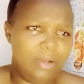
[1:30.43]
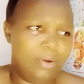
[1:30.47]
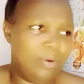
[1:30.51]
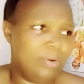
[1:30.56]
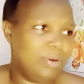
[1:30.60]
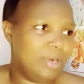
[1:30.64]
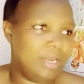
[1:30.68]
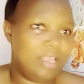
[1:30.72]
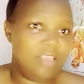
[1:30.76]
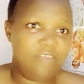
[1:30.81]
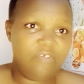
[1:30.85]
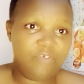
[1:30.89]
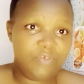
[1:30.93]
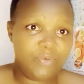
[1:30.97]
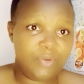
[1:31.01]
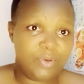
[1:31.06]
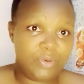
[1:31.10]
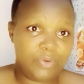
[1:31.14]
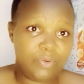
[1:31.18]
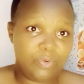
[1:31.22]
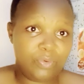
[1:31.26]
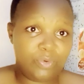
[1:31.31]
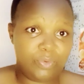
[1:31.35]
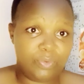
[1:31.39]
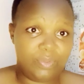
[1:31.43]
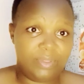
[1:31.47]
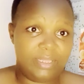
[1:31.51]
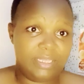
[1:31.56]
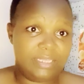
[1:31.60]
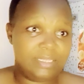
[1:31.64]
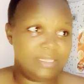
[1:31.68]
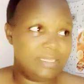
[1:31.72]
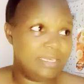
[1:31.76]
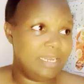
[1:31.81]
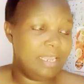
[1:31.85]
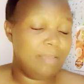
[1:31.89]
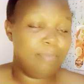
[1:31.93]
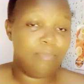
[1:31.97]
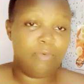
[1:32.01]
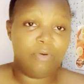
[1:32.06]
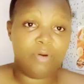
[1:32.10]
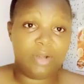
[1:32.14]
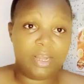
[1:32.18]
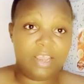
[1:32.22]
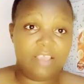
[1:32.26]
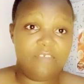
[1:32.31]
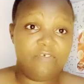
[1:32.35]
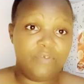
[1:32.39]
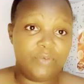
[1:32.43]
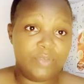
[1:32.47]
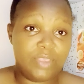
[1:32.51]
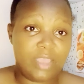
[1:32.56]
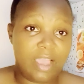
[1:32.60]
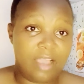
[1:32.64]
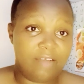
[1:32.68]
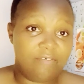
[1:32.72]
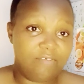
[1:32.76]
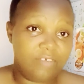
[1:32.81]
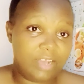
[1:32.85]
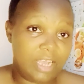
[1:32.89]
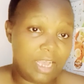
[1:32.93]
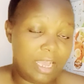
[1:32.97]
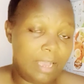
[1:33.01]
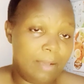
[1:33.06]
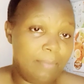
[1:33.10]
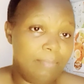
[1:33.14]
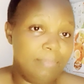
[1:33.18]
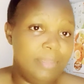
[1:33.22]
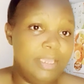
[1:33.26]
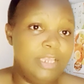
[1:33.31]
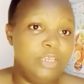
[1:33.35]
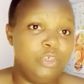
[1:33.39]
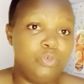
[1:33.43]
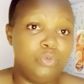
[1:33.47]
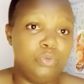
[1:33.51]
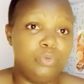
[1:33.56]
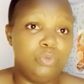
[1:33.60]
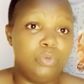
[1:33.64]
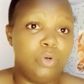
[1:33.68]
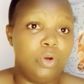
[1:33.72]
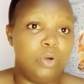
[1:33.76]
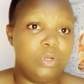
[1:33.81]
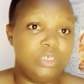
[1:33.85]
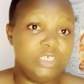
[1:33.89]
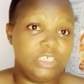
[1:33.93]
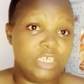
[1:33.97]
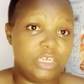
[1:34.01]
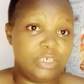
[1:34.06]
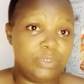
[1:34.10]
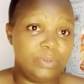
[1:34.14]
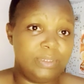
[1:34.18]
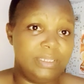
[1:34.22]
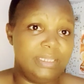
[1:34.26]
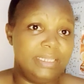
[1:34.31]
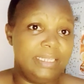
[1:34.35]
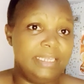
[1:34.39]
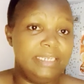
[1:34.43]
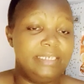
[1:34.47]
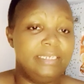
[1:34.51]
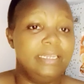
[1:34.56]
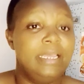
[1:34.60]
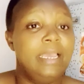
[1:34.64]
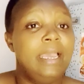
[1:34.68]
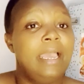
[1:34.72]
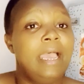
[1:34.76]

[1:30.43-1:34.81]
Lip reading: Or if you're new to this name, or if you have come into contact with it